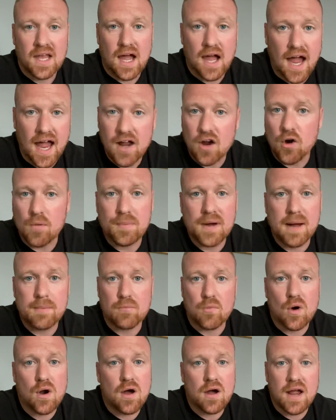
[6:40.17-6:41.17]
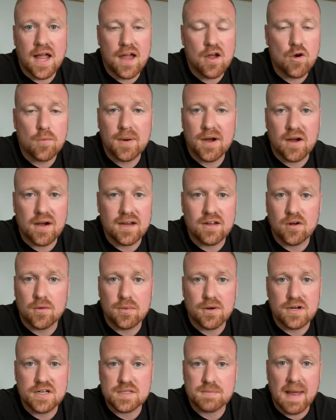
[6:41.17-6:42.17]
I hope I'm wrong. I hope Arik
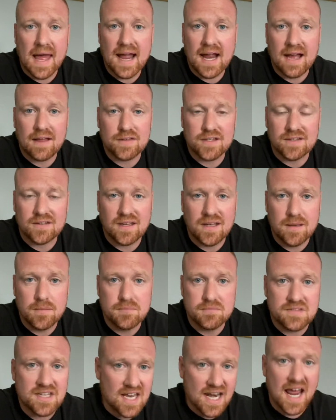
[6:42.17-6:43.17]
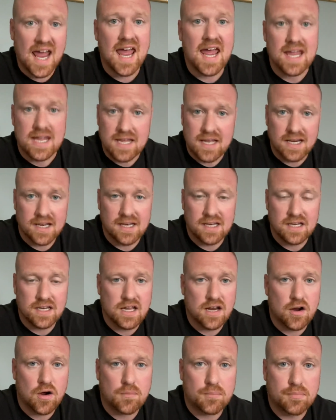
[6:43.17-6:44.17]
Gilbert is back on the team today and
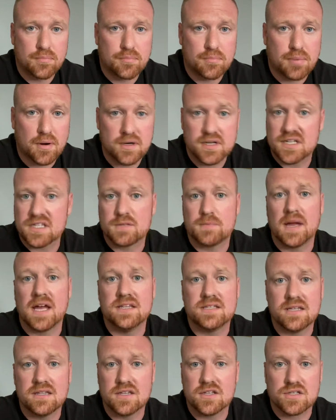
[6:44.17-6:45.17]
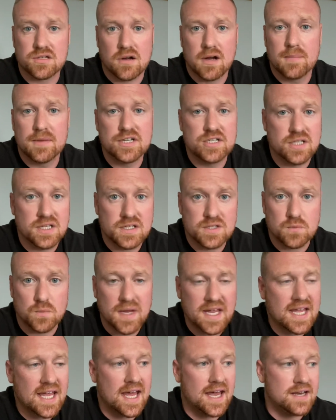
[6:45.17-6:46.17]
participates in the scrimmage this
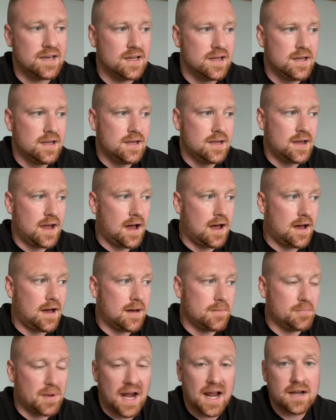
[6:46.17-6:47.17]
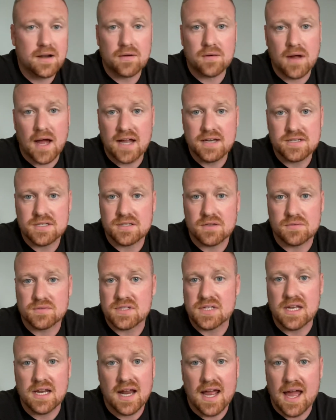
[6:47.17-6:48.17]
weekend. But I just don't
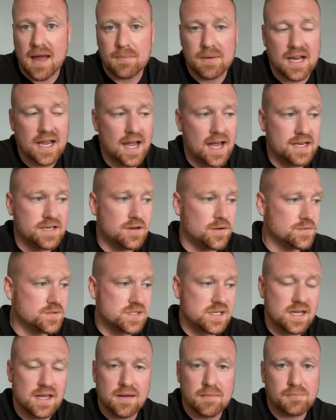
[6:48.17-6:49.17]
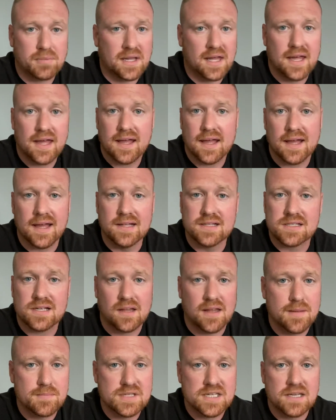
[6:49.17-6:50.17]
see it happening. I don't see him playing against
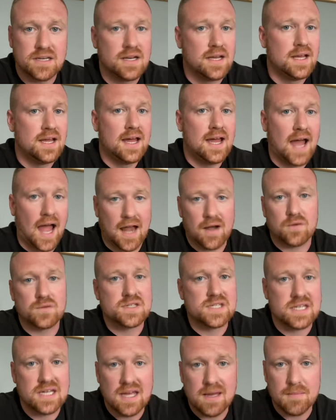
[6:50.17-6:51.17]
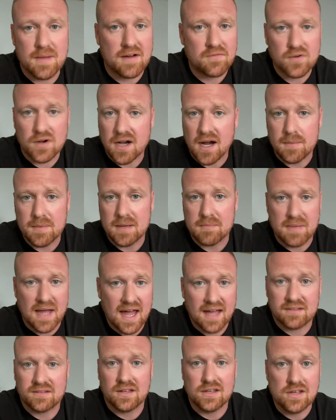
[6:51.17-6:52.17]
Clemson. I don't see him ever coming
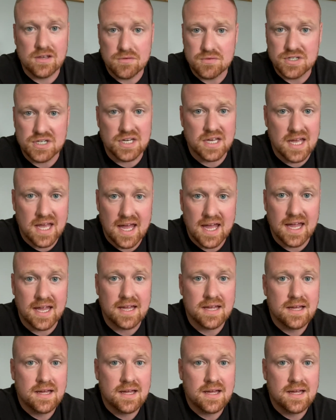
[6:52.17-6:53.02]
back to UGA.